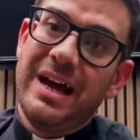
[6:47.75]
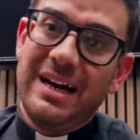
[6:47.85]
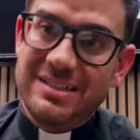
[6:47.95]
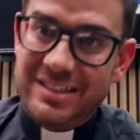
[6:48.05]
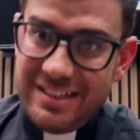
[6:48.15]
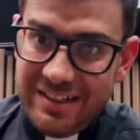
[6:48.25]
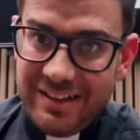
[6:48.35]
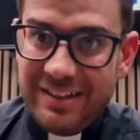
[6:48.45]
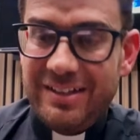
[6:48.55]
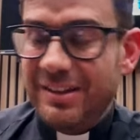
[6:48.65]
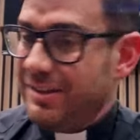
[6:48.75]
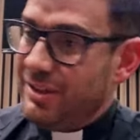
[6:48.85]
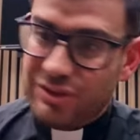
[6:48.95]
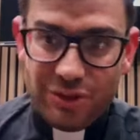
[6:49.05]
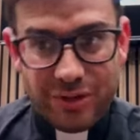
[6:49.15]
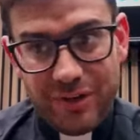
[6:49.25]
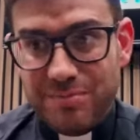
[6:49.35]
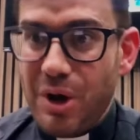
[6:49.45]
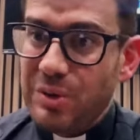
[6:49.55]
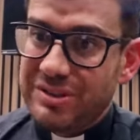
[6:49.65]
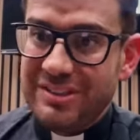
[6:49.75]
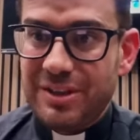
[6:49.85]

until the story of Moses, the